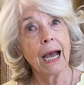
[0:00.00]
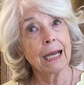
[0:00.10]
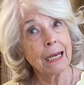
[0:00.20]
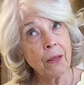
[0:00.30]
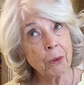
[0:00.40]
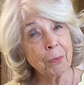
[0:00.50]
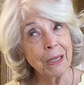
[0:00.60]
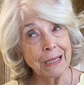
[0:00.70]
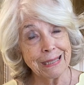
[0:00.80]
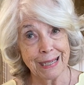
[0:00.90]
Another
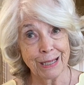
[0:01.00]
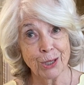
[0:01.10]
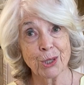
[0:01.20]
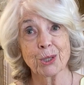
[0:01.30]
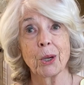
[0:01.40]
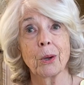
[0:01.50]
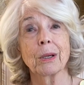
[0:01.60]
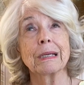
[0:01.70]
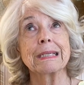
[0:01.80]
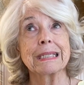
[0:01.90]
piece is
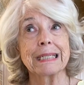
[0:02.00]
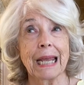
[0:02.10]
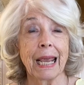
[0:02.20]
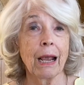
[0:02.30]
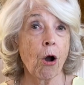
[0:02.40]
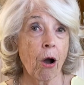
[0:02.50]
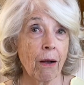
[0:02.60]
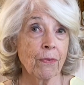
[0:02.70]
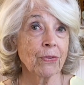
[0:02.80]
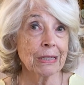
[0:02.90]
stay
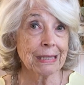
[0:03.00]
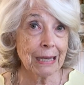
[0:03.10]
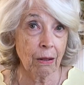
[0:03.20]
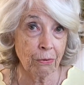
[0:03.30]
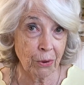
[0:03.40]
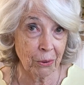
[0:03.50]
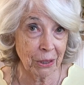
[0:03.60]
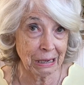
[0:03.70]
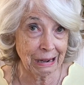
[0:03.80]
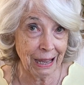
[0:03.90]
off the cell phone
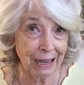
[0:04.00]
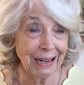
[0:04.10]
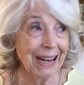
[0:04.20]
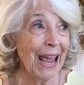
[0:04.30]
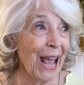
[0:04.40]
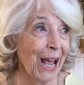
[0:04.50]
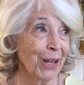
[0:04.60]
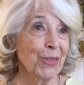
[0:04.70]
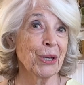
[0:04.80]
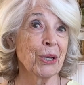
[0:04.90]
at night
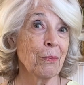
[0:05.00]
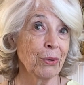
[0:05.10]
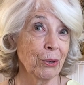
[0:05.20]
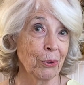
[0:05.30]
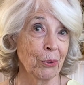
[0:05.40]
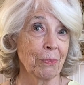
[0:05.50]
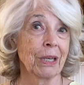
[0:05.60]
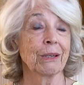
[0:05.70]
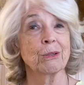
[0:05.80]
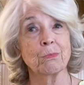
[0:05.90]
and the computer,
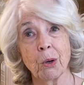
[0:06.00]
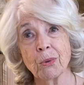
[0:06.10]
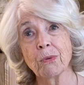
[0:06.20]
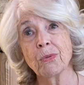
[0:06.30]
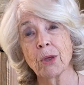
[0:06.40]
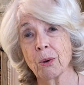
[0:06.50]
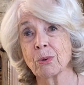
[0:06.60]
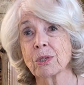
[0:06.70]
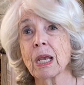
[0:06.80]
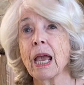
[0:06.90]
because both of
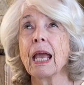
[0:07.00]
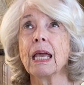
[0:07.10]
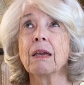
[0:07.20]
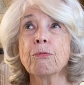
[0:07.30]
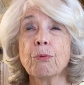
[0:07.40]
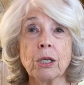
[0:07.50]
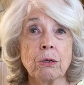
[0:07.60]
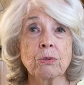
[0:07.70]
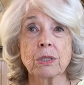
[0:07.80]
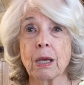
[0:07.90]
those, if we
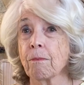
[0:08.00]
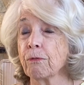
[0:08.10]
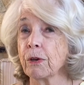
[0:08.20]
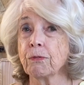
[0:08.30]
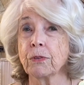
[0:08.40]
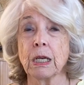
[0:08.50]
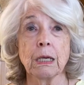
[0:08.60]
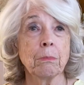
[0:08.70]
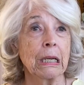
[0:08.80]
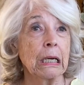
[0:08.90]
use them
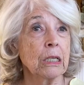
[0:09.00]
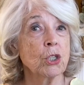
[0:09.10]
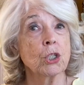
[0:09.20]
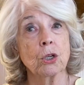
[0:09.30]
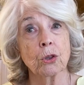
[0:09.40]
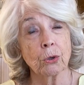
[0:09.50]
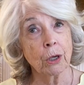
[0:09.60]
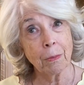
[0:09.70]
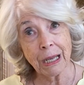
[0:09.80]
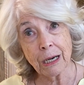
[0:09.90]
15 minutes to
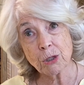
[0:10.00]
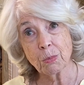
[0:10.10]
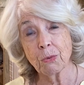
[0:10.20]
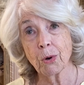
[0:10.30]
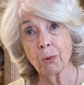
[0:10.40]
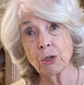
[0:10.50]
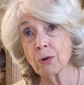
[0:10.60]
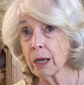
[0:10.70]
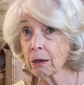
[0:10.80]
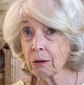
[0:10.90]
30 minutes before we
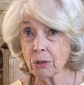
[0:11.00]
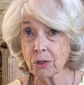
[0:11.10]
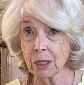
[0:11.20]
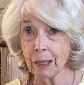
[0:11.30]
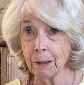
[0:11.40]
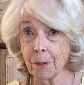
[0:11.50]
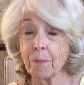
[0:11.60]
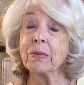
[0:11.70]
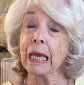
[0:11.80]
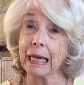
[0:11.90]
try to go to sleep,
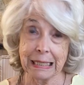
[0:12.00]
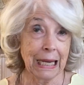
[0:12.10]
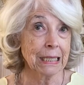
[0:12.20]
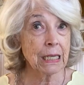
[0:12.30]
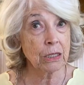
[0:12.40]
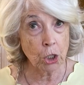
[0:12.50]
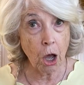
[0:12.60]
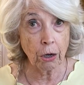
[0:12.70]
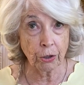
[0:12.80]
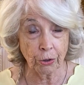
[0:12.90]
it takes us
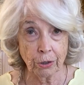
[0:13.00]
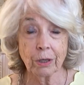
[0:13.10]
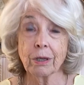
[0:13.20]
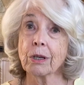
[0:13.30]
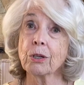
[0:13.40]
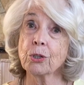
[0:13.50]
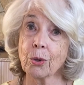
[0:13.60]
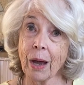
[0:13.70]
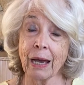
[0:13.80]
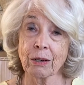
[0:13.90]
longer
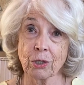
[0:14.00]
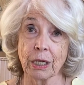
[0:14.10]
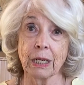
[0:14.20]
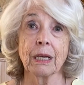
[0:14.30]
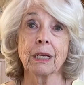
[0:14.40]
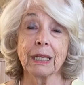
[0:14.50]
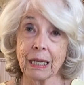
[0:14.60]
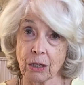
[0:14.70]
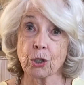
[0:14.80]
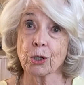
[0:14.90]
to actually
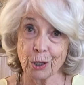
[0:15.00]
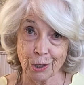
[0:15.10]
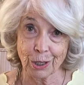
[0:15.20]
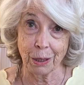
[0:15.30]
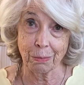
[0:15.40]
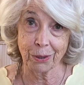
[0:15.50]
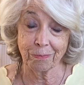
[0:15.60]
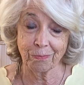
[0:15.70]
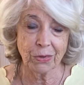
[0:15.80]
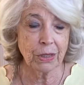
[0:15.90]
get to sleep.
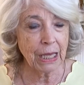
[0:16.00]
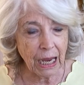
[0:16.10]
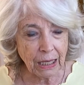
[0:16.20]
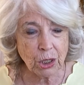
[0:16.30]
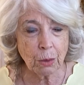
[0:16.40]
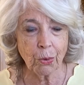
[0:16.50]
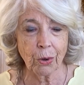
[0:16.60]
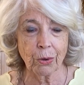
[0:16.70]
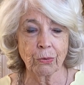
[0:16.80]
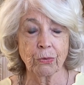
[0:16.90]
And that's
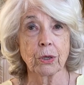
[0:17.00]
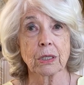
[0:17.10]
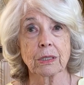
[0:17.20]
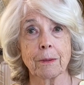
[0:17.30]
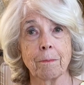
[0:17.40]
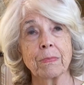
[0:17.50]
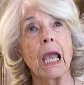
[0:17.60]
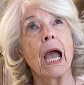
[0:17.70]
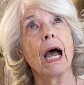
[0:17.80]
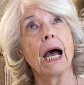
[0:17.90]
important for us.
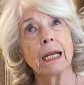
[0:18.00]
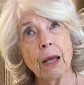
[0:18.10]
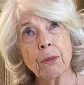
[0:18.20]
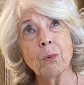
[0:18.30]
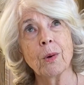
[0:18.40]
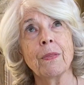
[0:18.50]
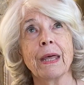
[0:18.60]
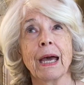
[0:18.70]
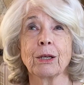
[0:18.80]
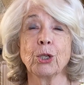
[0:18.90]
Another one
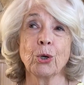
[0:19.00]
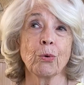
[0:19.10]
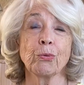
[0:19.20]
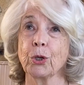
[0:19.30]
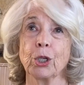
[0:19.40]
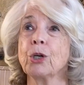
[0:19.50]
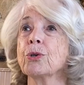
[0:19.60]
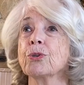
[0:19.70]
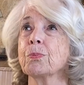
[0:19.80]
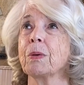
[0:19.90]
that, for
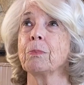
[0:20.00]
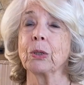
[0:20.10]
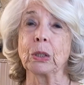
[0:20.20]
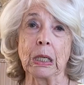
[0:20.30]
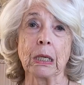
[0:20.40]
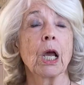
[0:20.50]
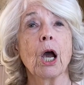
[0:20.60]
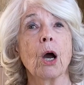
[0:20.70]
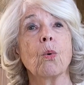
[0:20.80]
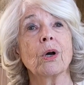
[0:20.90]
years people did
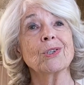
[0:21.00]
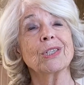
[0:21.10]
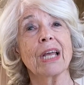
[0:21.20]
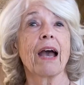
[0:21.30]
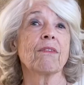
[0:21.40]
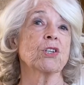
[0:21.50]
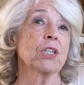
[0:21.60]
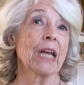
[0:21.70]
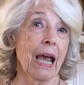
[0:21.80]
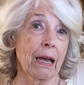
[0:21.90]
was to have a
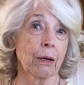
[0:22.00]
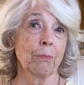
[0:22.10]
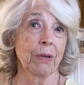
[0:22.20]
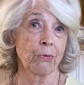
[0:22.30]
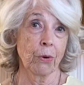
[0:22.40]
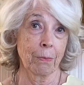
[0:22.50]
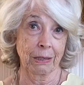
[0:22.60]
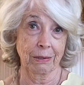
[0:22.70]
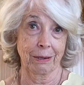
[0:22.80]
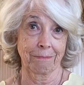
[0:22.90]
snack before
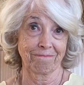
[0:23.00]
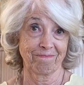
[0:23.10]
bedtime.